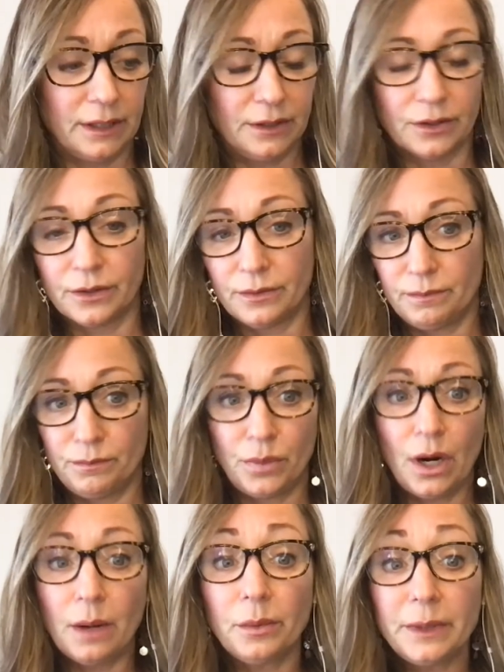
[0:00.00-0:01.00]
you're
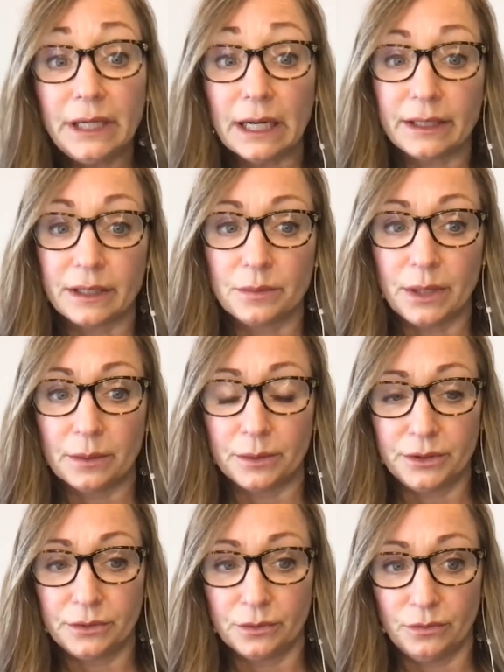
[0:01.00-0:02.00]
probably not going to be able
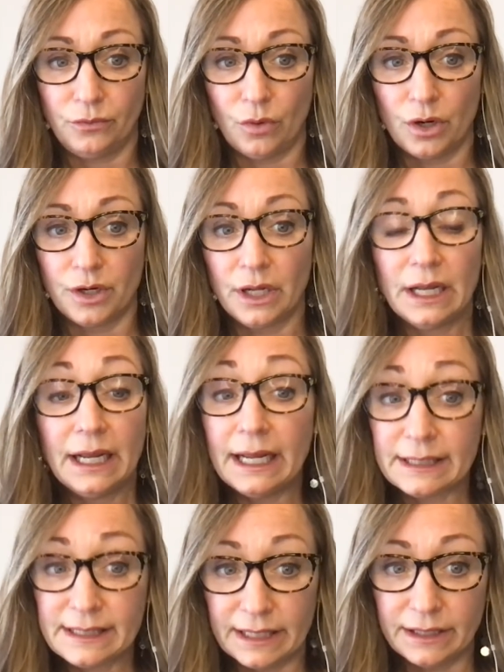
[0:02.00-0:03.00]
to afford
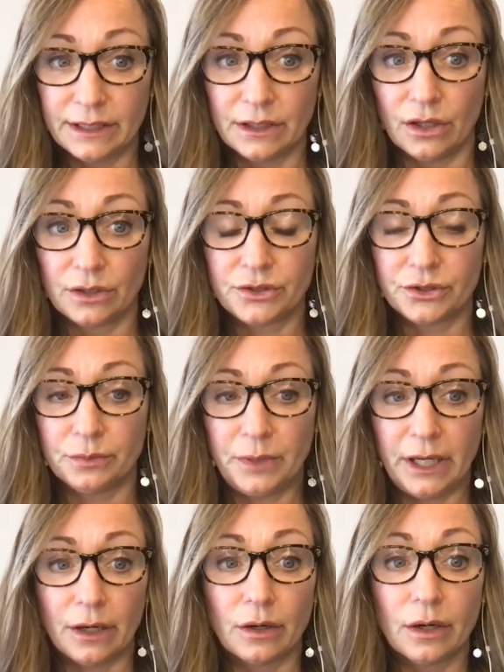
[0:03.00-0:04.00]
extended long-term
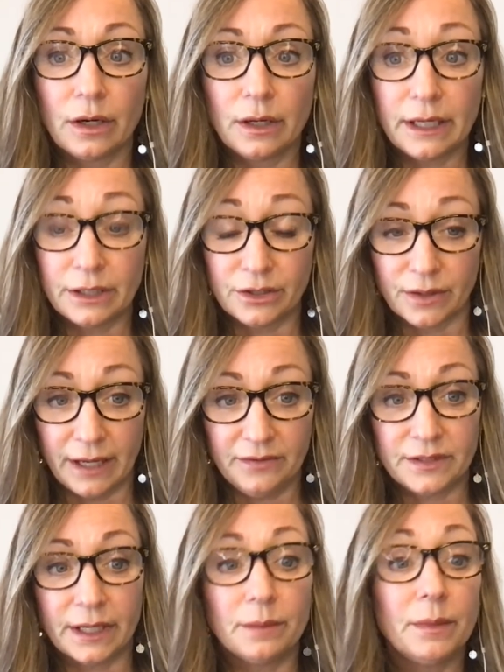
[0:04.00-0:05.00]
care in your
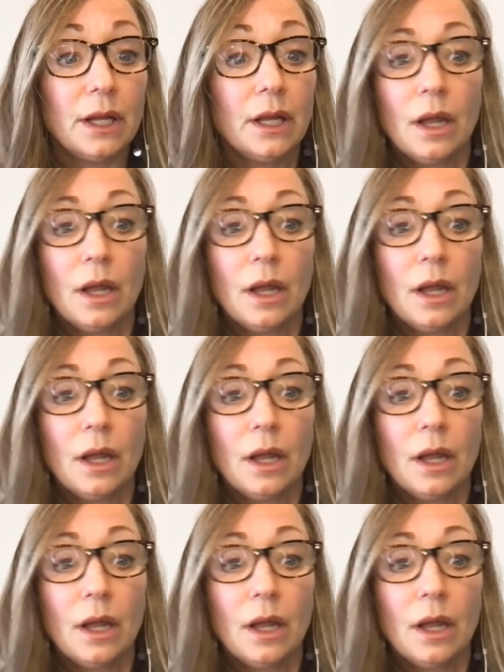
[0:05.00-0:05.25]
lifetime,